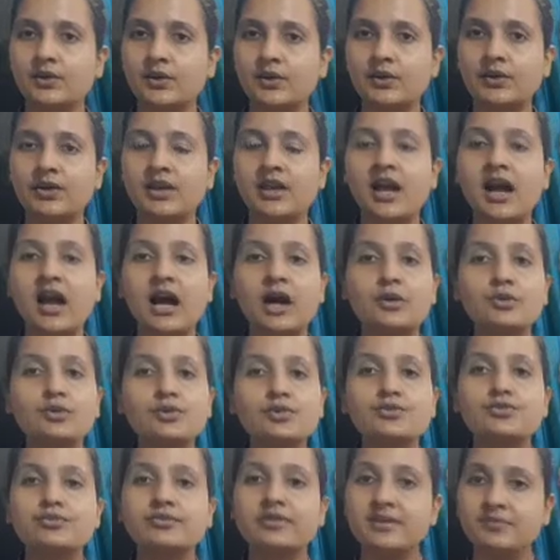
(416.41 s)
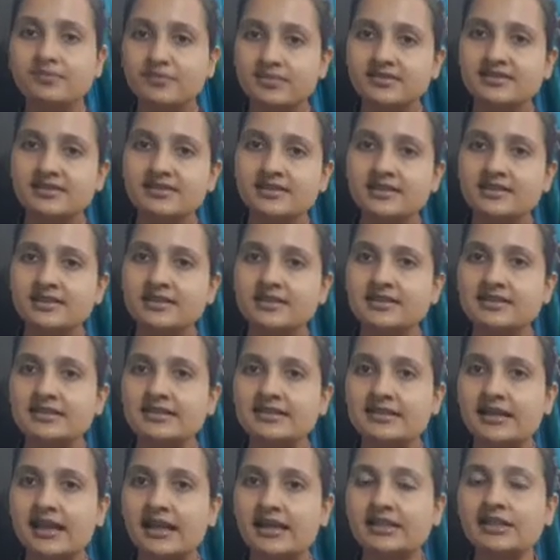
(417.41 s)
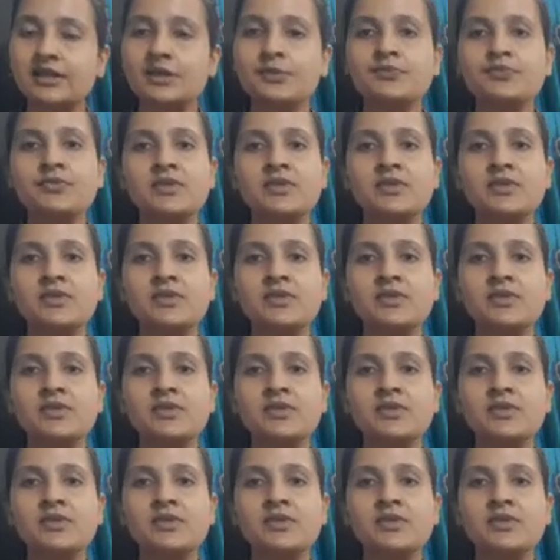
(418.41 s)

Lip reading: okay, how to represent a set.